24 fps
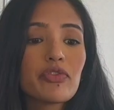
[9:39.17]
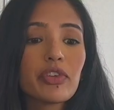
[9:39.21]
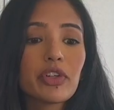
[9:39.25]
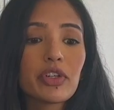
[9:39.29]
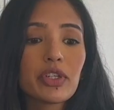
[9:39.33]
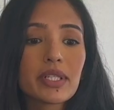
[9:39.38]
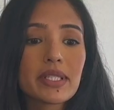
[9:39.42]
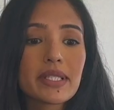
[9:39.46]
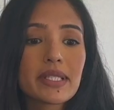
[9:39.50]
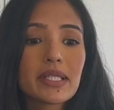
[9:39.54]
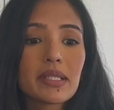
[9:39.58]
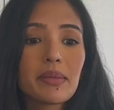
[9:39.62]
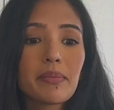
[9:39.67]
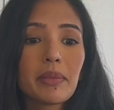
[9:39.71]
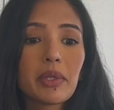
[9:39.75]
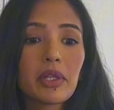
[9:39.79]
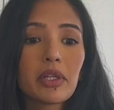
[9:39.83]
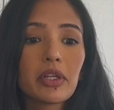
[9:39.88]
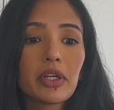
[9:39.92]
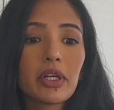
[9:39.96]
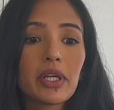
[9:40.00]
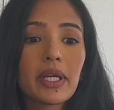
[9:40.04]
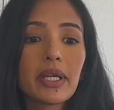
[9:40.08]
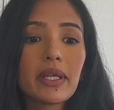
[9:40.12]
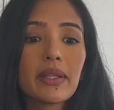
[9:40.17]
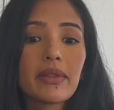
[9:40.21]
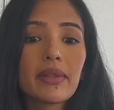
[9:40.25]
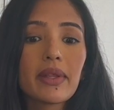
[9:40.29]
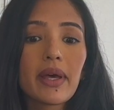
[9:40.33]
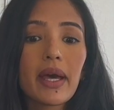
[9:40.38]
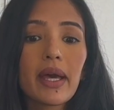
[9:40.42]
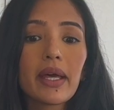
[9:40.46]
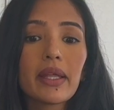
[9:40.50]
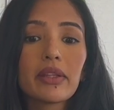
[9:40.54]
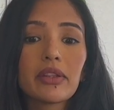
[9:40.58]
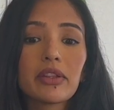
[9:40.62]
very similar in
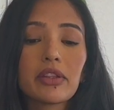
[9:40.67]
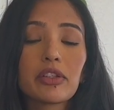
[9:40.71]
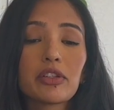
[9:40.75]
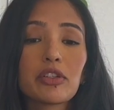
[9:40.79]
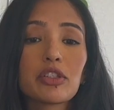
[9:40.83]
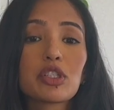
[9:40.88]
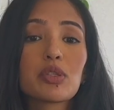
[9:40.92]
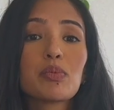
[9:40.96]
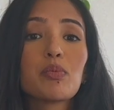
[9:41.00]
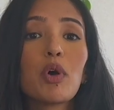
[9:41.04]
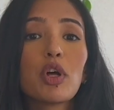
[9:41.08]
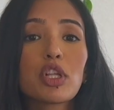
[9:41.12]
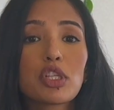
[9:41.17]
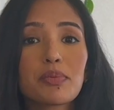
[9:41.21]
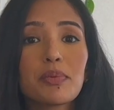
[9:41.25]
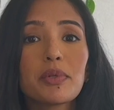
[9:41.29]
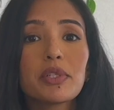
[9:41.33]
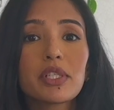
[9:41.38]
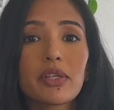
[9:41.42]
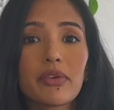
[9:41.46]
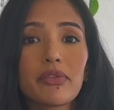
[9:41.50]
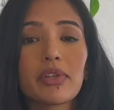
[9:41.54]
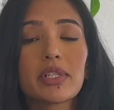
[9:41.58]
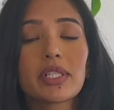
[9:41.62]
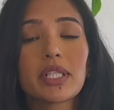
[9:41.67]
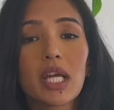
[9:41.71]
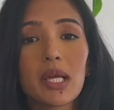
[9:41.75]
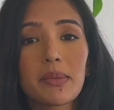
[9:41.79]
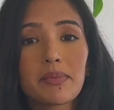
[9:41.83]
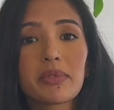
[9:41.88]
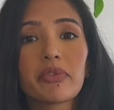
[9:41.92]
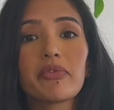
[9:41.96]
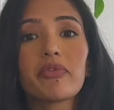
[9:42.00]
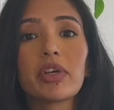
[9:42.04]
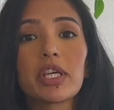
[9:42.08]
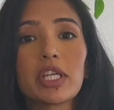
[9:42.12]
that there's multiple different
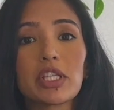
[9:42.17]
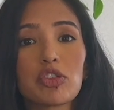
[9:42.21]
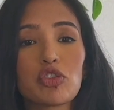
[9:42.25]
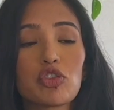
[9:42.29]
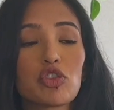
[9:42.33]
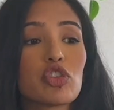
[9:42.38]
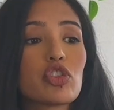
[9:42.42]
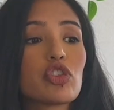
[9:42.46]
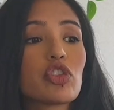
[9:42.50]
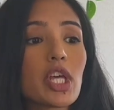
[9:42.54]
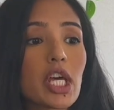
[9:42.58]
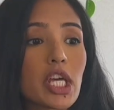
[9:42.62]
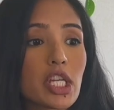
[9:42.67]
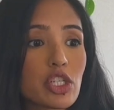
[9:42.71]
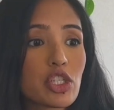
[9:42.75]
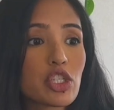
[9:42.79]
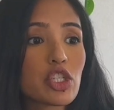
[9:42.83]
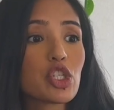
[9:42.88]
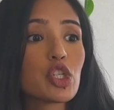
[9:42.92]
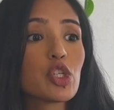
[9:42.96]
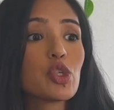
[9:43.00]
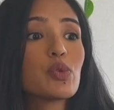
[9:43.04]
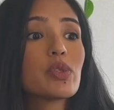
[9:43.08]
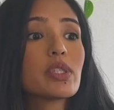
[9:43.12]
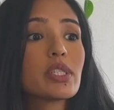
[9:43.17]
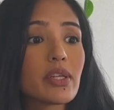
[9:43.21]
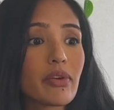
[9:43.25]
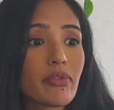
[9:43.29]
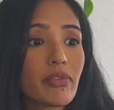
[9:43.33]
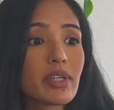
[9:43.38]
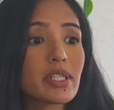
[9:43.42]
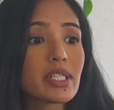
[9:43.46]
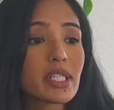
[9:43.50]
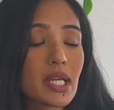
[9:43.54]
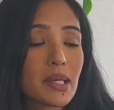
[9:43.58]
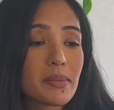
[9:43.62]
types of lasers that do
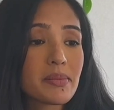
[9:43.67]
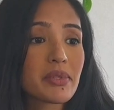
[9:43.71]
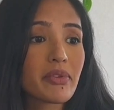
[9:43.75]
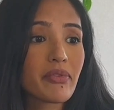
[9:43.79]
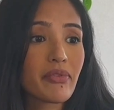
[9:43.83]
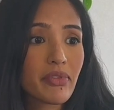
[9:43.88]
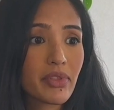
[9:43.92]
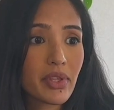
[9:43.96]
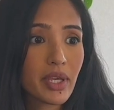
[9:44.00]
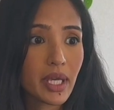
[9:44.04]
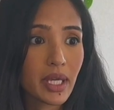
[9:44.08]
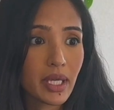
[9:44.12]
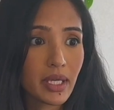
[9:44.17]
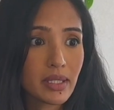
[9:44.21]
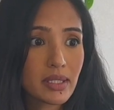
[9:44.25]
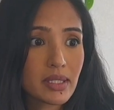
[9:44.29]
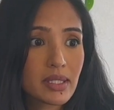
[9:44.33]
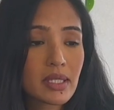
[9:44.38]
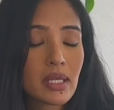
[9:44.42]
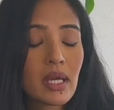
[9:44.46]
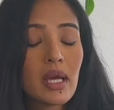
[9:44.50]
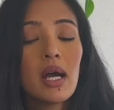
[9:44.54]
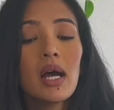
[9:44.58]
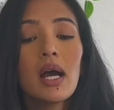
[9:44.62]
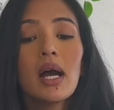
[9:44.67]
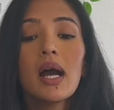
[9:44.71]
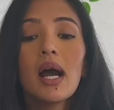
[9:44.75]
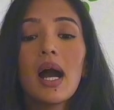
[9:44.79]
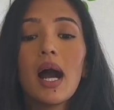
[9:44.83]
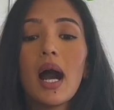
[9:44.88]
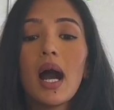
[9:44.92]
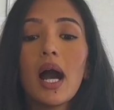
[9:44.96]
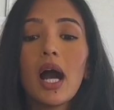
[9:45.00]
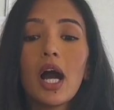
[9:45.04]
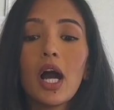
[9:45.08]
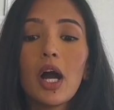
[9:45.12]
different types of things.
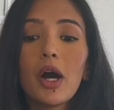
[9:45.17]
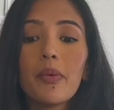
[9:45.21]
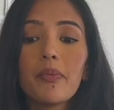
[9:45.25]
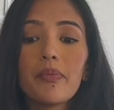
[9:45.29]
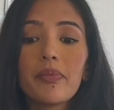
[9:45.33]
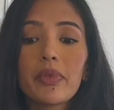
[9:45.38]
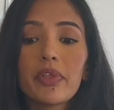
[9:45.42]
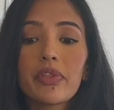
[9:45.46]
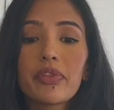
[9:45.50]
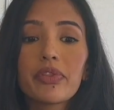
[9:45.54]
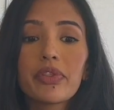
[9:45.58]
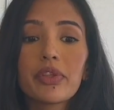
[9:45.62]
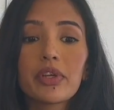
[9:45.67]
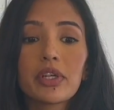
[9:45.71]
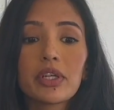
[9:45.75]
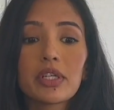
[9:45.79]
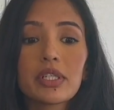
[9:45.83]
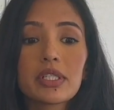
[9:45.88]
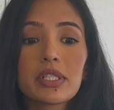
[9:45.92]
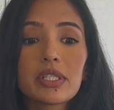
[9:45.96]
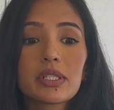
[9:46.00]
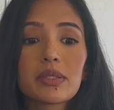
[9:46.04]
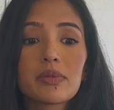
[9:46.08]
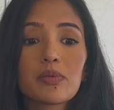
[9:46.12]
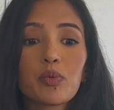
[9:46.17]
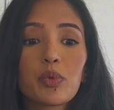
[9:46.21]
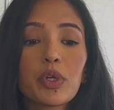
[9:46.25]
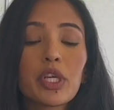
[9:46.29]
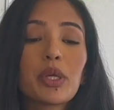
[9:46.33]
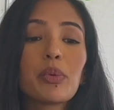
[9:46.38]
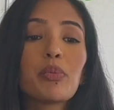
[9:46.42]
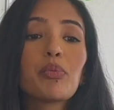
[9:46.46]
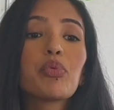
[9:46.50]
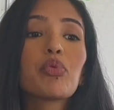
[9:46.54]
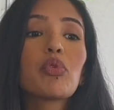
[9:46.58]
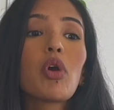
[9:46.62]
We
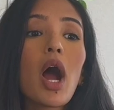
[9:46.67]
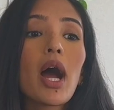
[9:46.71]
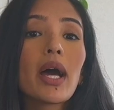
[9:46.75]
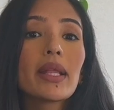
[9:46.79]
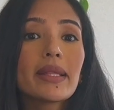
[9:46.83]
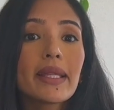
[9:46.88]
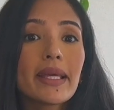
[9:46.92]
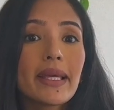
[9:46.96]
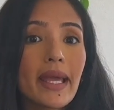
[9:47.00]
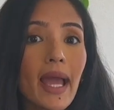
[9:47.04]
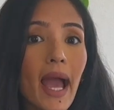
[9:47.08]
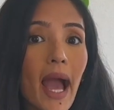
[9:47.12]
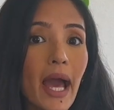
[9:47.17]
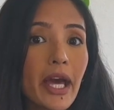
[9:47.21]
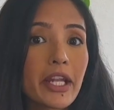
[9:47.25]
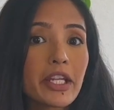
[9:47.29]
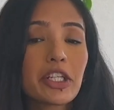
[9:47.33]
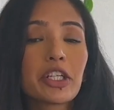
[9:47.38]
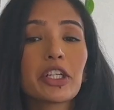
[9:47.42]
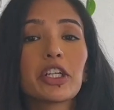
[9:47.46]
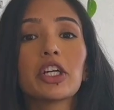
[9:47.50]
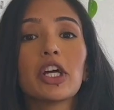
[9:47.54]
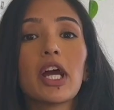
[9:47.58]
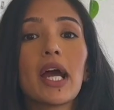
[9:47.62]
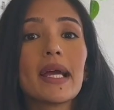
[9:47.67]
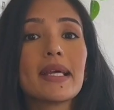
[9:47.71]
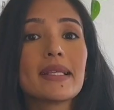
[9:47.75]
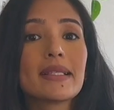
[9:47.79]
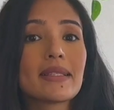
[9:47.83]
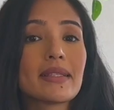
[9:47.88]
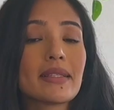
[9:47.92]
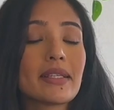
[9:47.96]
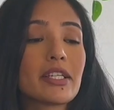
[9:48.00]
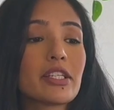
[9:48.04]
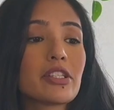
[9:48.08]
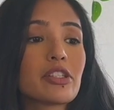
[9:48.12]
can broadly
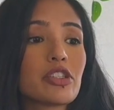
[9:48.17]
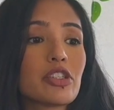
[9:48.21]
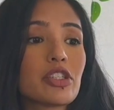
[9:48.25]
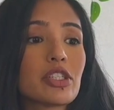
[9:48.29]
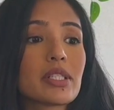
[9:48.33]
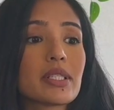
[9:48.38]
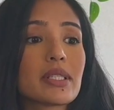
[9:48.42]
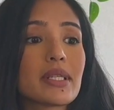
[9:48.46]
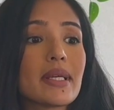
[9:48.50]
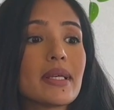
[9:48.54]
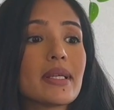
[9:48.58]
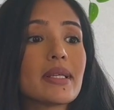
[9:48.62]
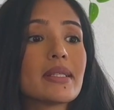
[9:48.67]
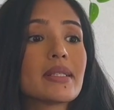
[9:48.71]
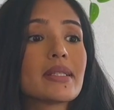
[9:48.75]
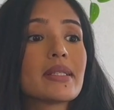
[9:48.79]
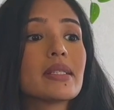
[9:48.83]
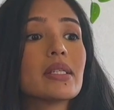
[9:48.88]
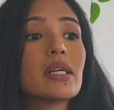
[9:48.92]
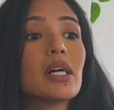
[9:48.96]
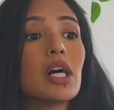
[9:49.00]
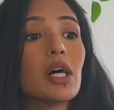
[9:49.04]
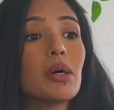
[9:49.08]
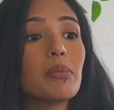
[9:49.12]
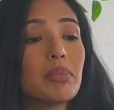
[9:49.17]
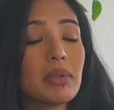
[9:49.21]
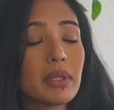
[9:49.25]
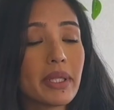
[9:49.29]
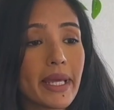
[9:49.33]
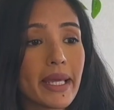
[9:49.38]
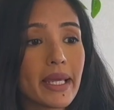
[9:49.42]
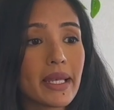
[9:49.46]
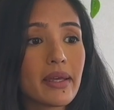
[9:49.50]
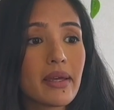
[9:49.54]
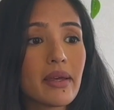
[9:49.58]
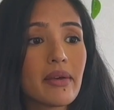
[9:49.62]
categorize lasers as
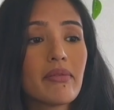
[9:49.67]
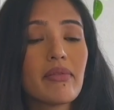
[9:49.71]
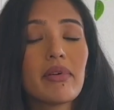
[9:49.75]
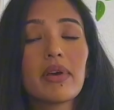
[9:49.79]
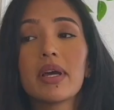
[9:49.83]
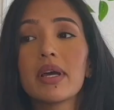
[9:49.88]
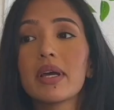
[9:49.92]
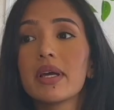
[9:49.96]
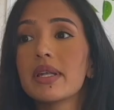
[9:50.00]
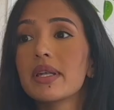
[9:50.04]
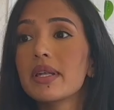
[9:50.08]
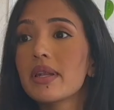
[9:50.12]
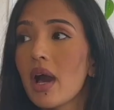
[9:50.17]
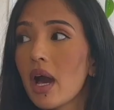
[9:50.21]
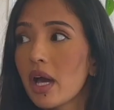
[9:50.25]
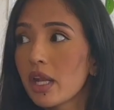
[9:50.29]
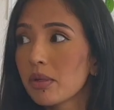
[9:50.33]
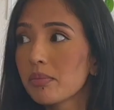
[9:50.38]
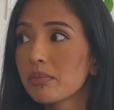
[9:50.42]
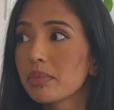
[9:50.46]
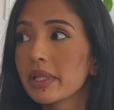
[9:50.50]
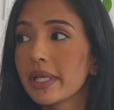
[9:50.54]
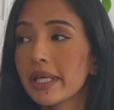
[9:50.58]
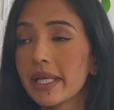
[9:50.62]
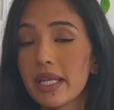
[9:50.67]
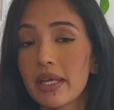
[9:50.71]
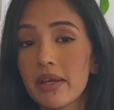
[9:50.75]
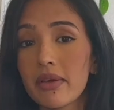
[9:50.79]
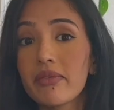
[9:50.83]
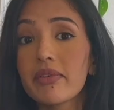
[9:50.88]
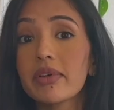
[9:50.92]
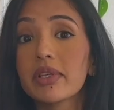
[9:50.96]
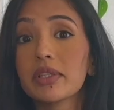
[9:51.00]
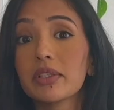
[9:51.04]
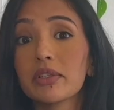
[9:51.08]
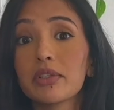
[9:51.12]
ablative and
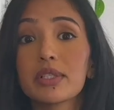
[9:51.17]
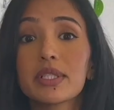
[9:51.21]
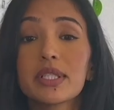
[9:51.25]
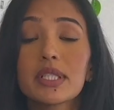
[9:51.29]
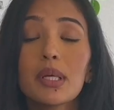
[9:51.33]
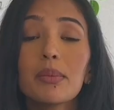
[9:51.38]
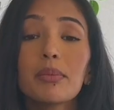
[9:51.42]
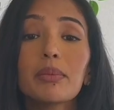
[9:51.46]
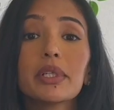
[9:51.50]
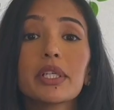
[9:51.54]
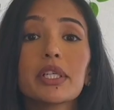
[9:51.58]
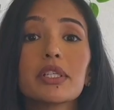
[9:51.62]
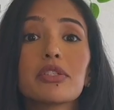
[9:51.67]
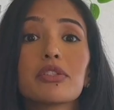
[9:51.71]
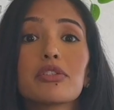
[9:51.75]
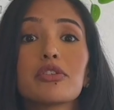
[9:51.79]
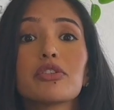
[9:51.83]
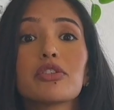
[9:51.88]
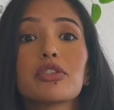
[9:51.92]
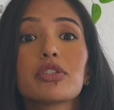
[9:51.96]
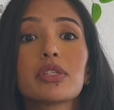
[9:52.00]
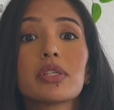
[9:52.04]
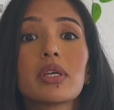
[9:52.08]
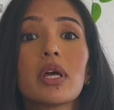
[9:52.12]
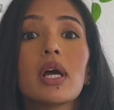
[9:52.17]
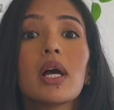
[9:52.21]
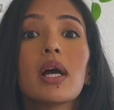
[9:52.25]
non-ablative, and there are some lasers